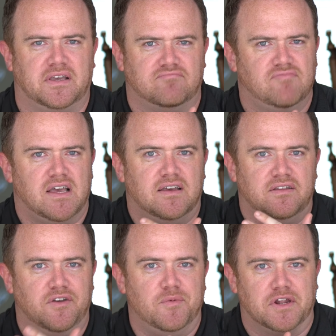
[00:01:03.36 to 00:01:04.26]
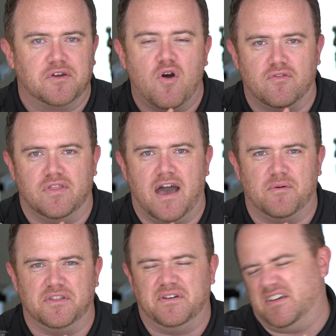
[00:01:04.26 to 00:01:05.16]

Like, do you want me to go over that with you?